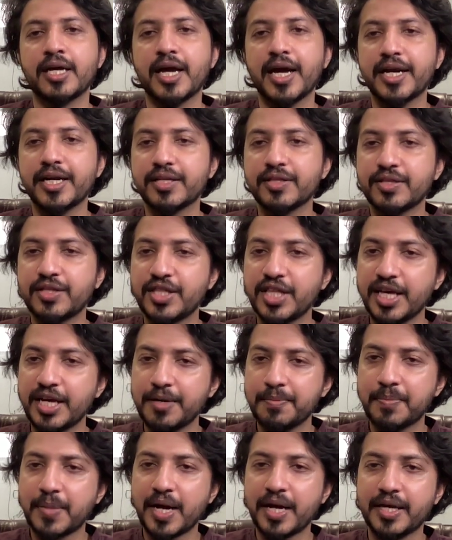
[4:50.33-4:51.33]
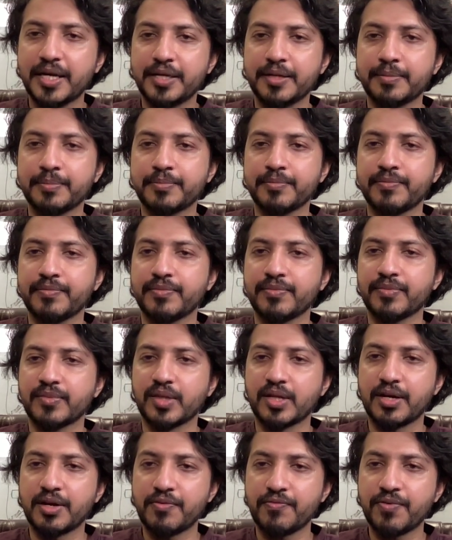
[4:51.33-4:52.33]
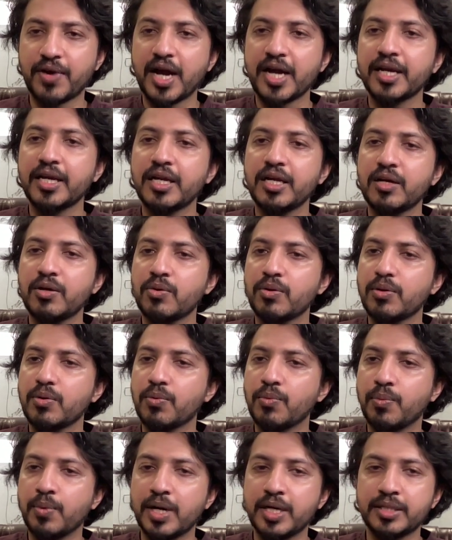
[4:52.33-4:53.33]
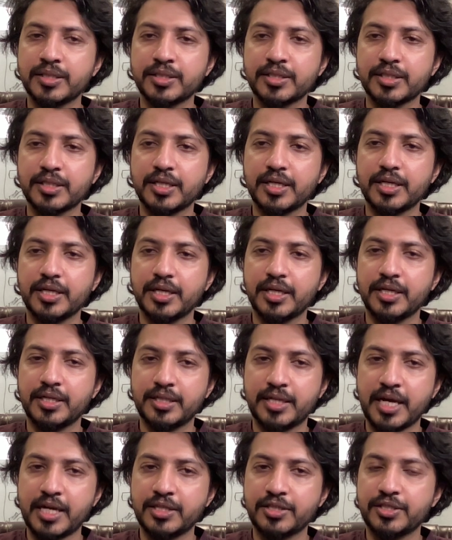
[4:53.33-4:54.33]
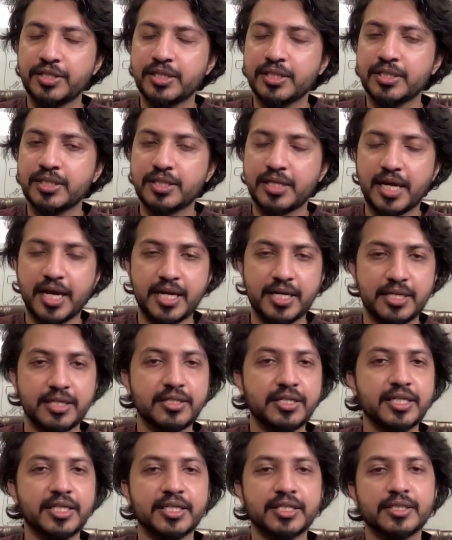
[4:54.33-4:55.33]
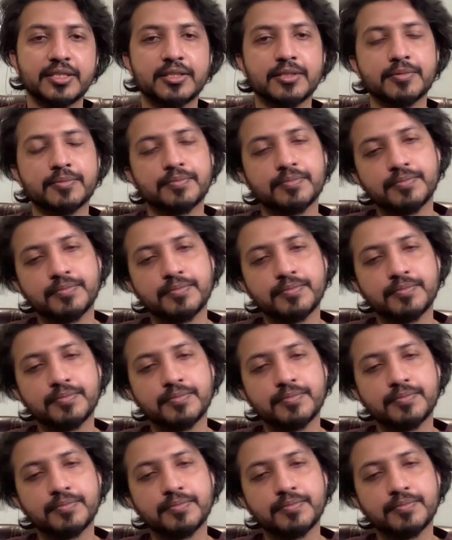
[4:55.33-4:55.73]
and thereby refining one's intentions and deeds.